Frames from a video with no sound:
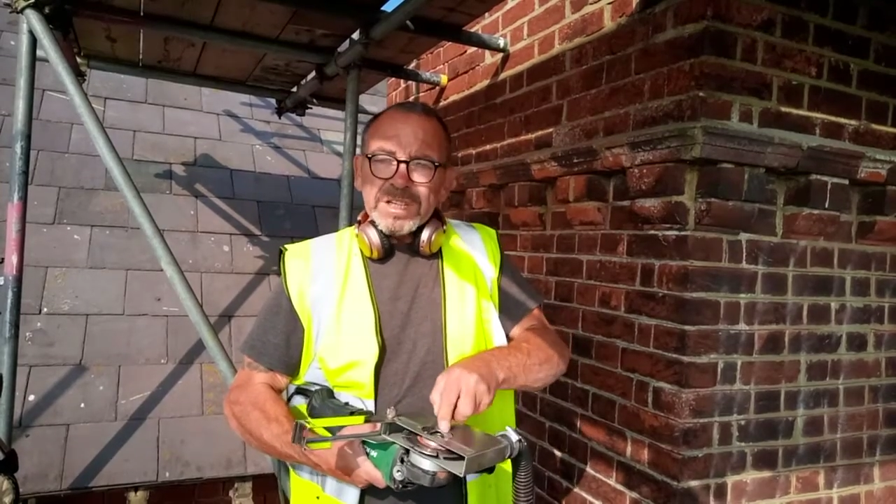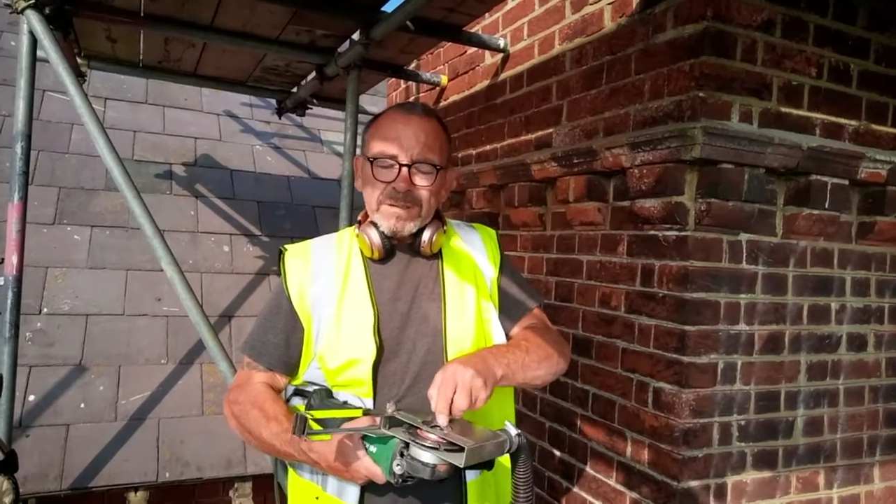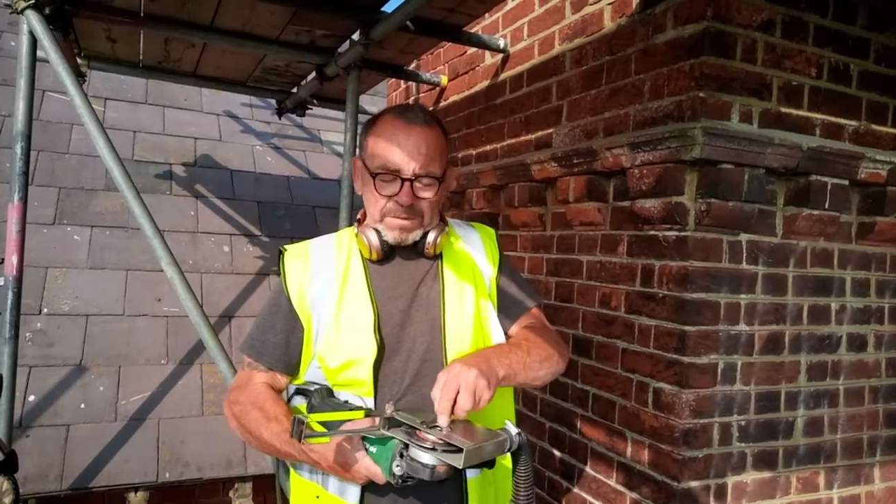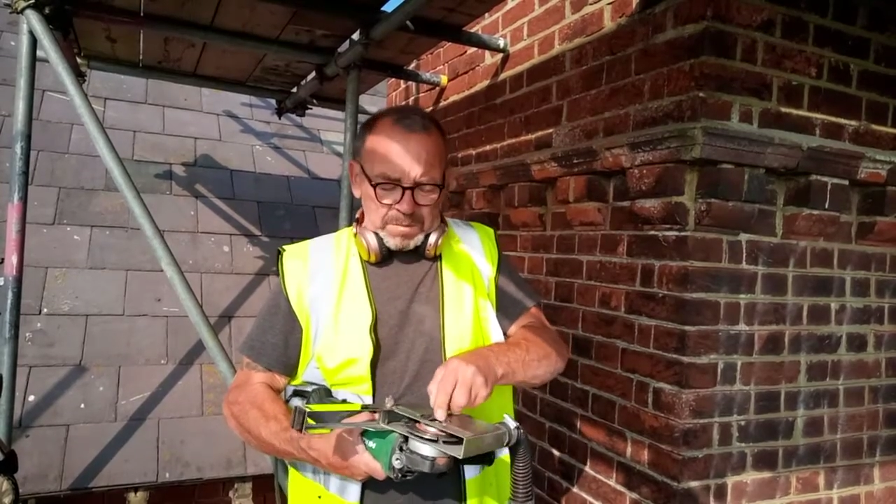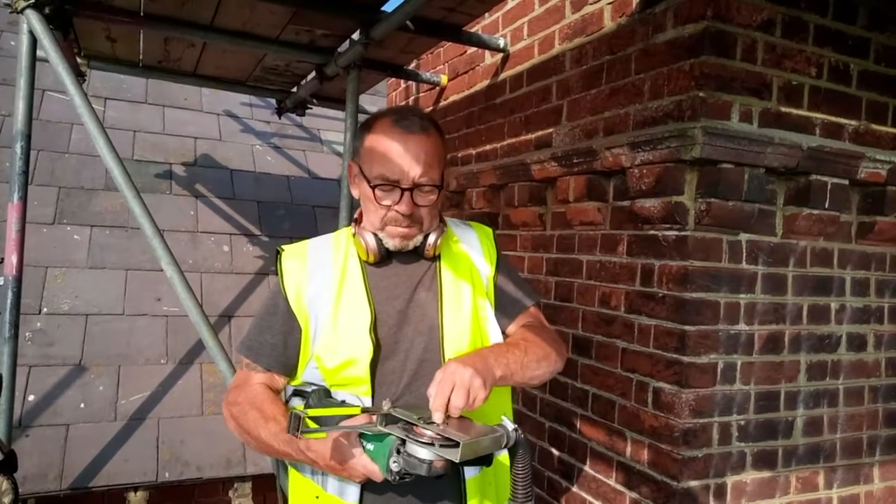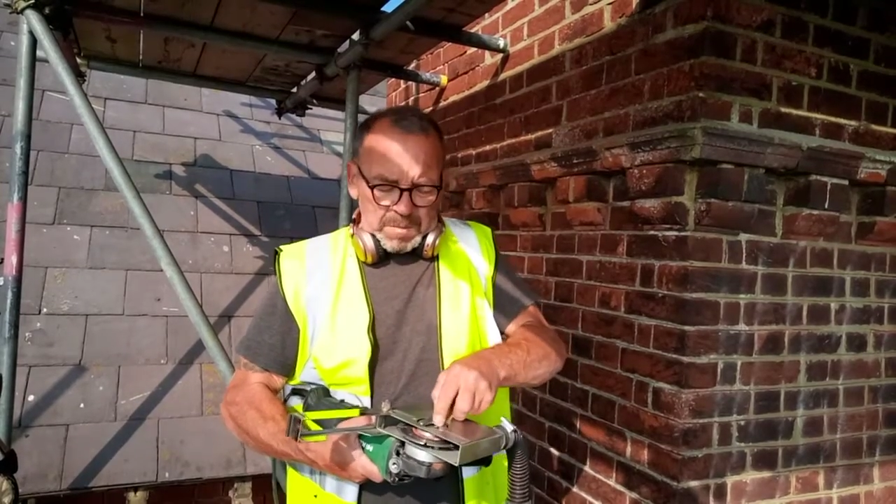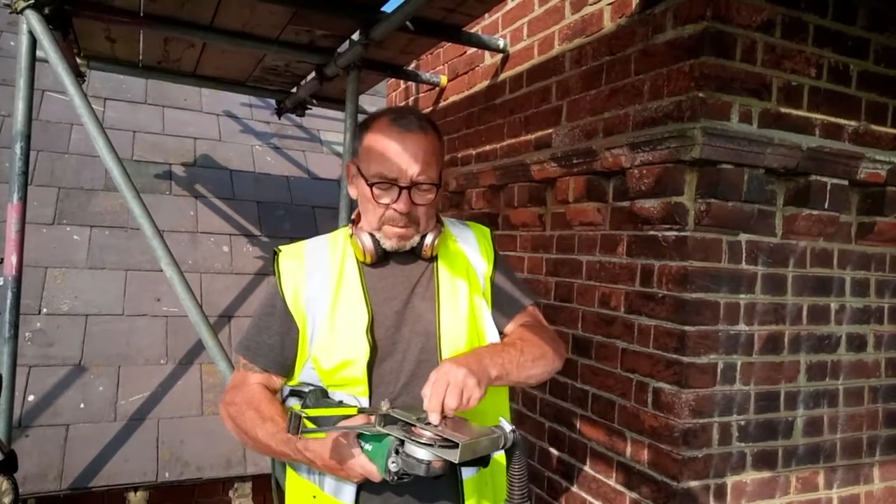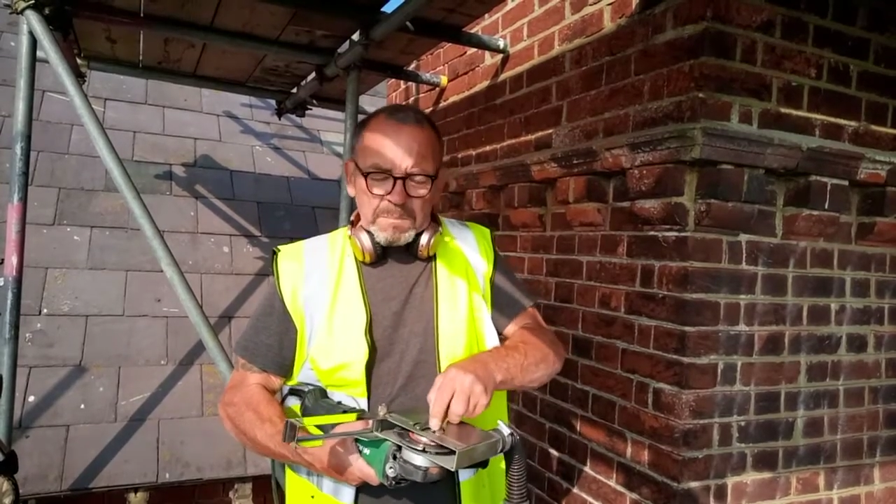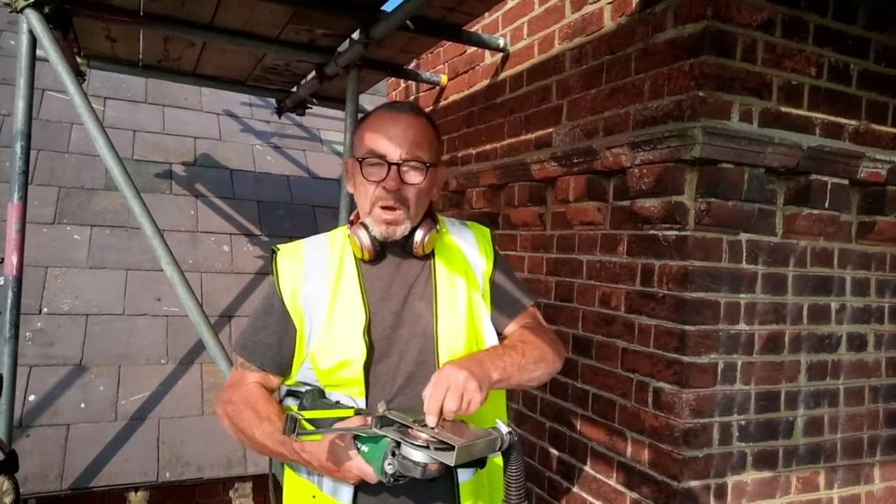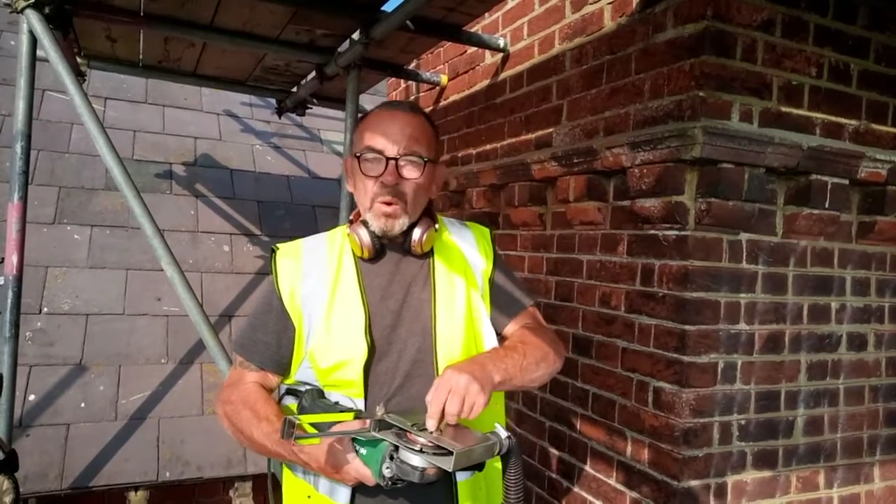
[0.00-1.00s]

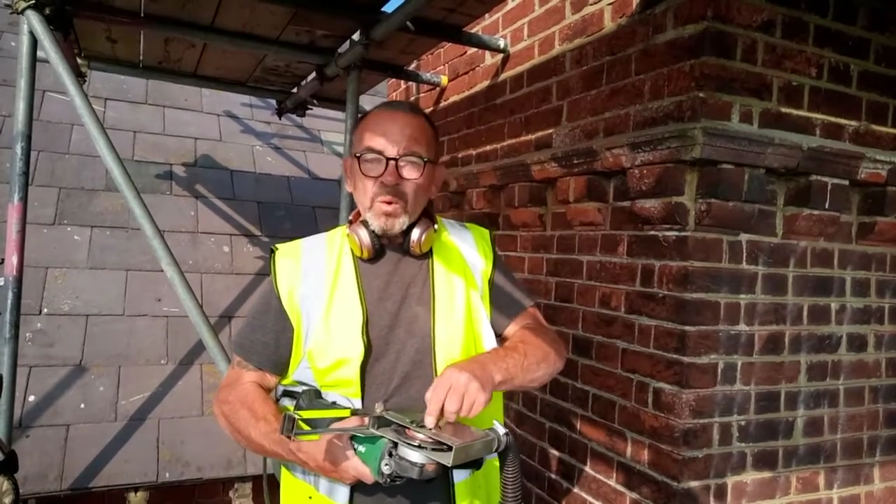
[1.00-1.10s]
a bit